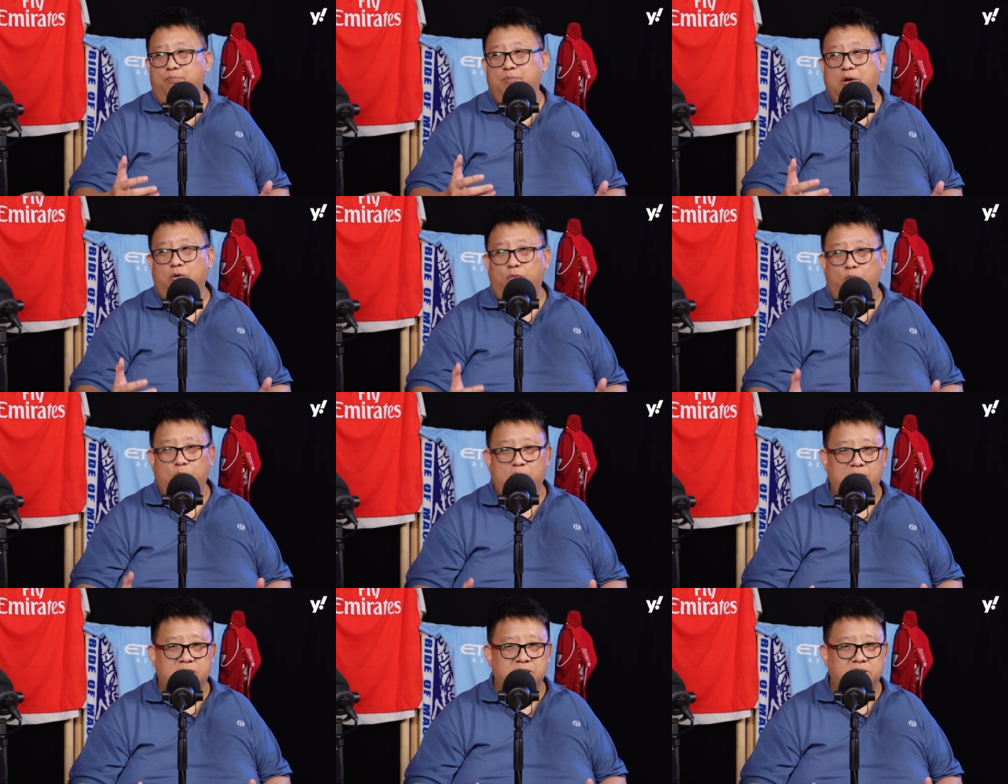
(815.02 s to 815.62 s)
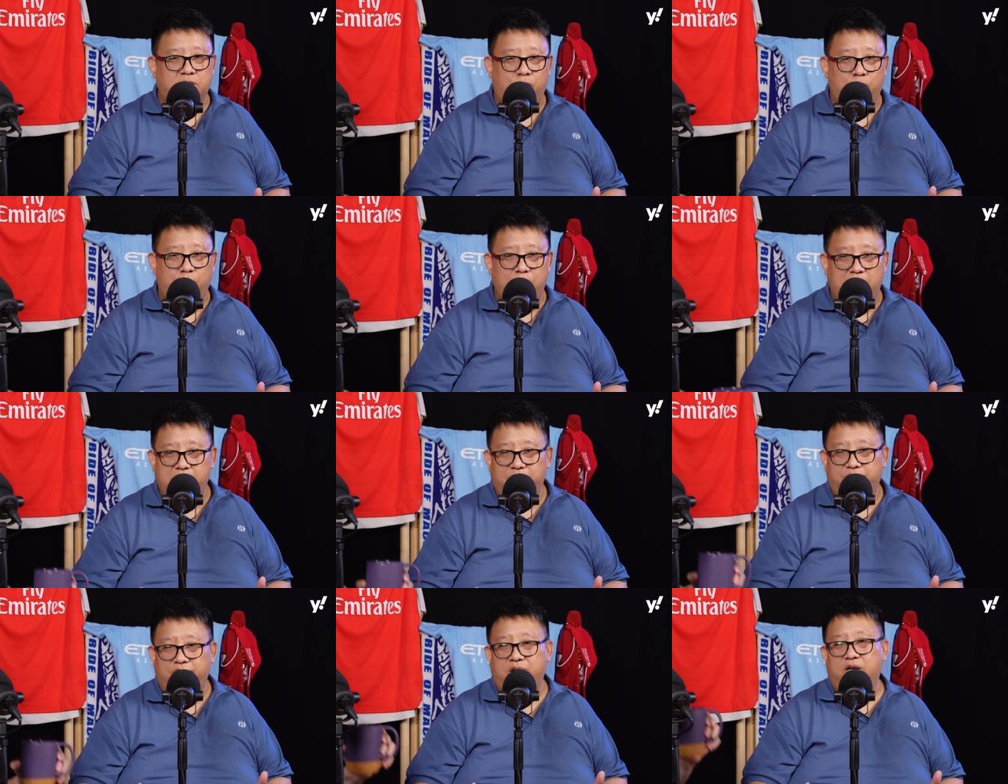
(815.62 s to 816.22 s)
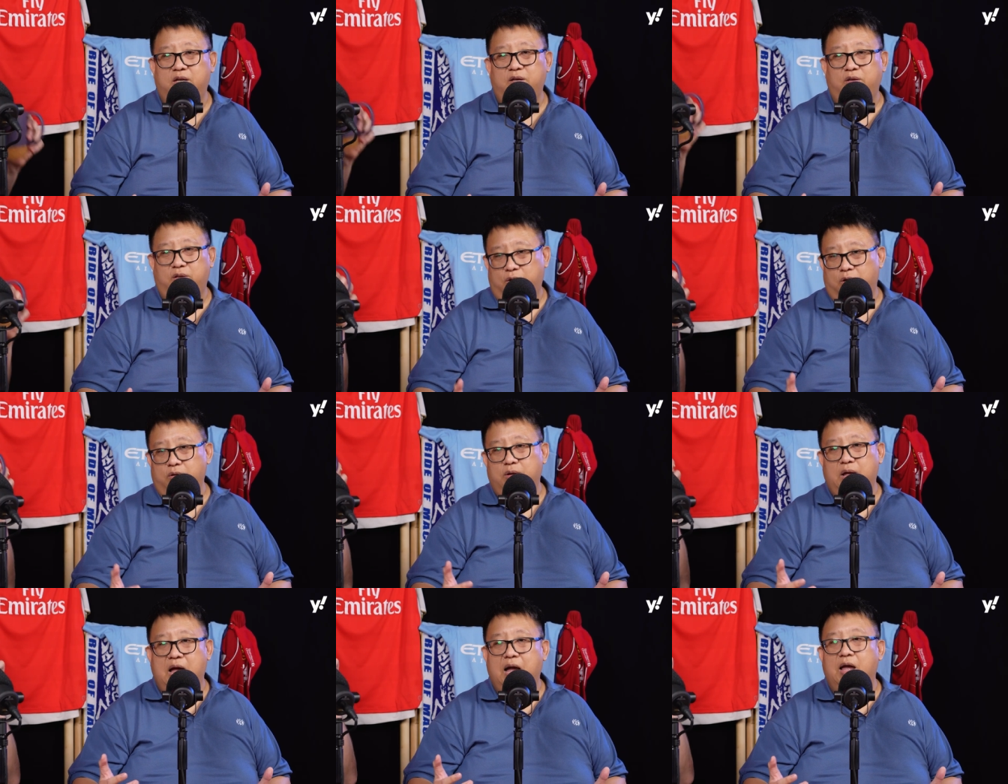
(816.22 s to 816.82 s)
big wins or whatever. You
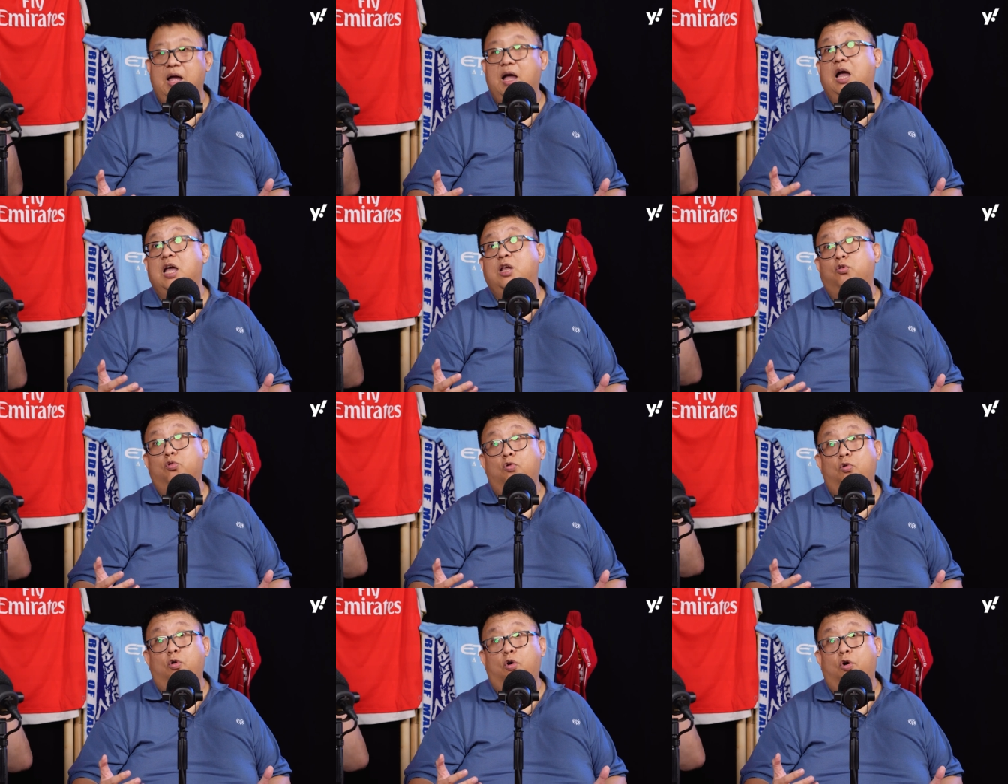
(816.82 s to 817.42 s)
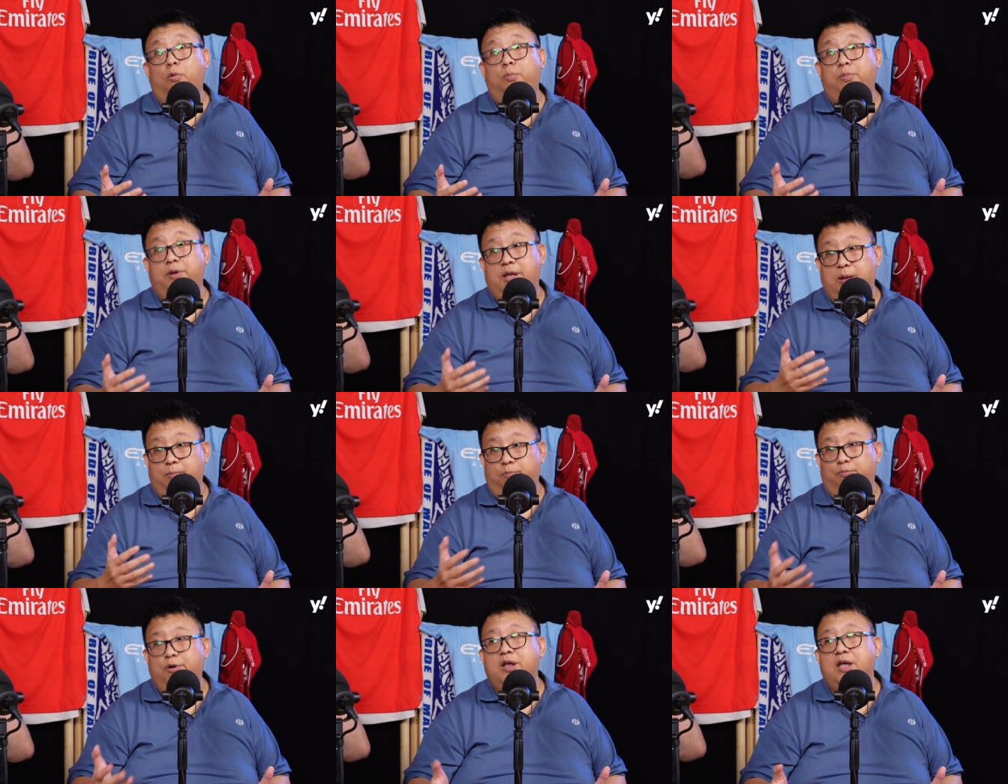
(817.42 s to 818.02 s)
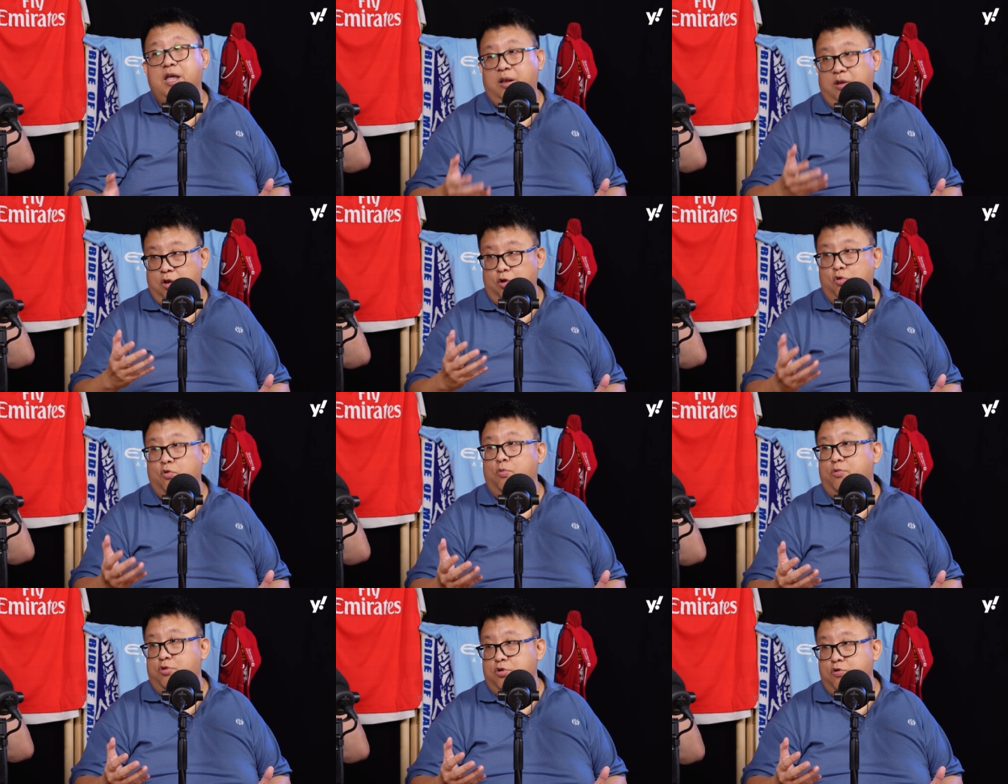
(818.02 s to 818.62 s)
know, I, I do hope they bring in
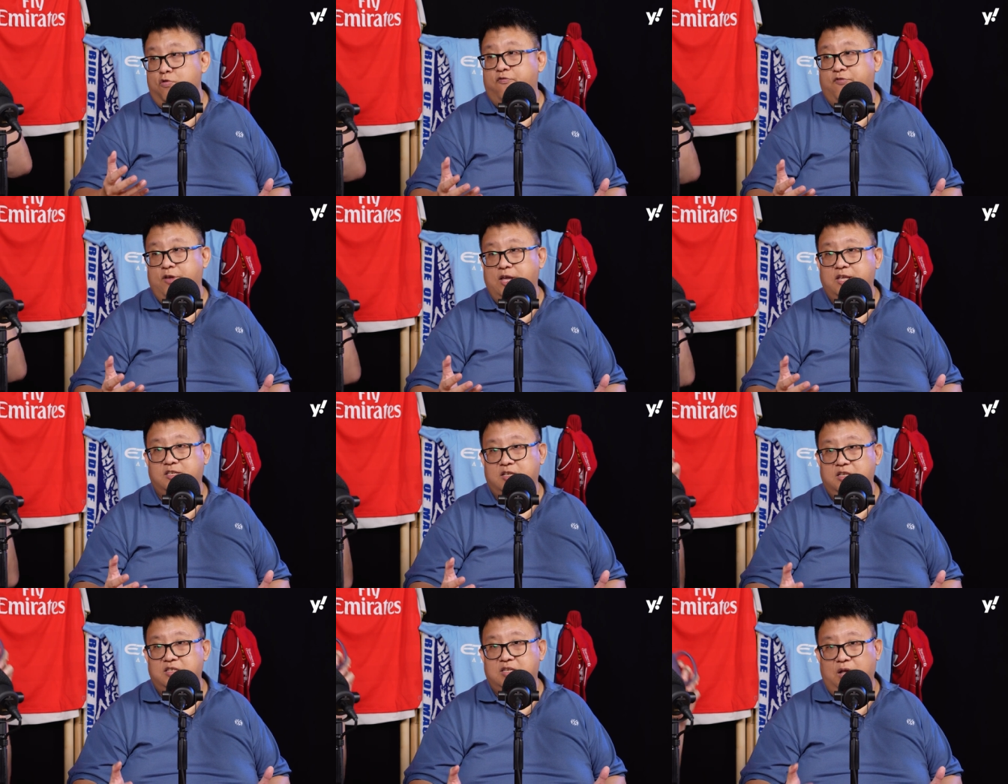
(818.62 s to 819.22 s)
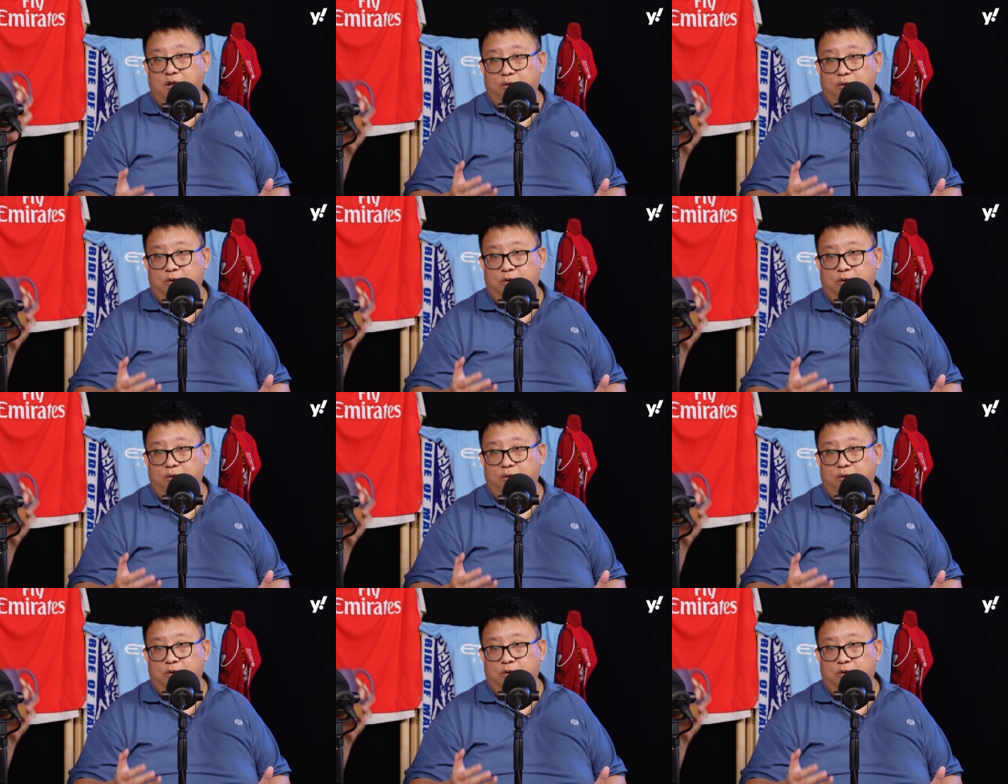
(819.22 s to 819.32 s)
new new faces.